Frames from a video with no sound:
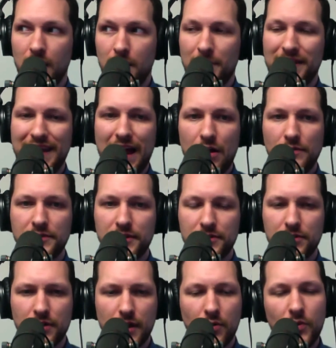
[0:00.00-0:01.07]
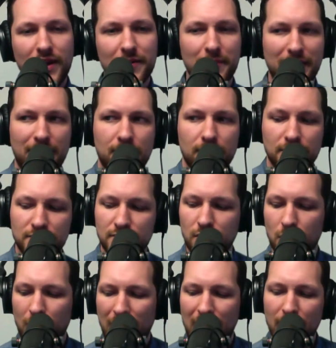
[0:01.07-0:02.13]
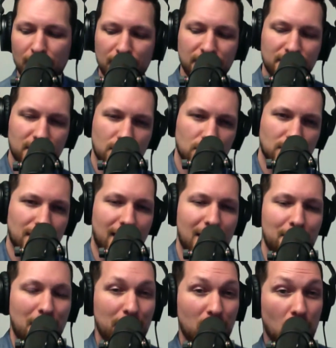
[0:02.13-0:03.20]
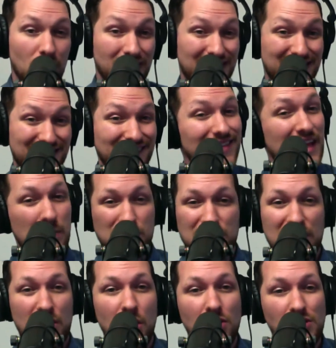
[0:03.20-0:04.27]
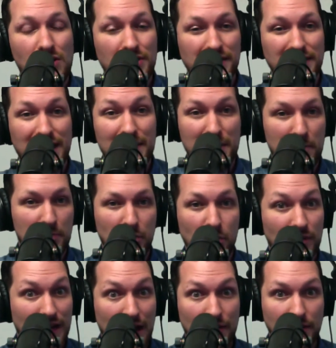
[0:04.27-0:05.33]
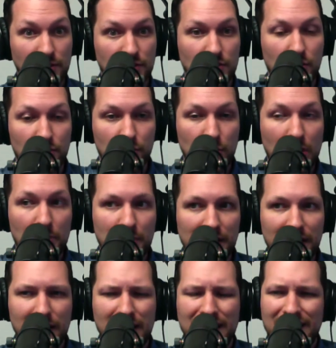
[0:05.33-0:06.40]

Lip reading: But now all of a sudden you're like, wait a minute. So every single time I'm calling this thing, which I call all the time that broke now that just overwhelmed me,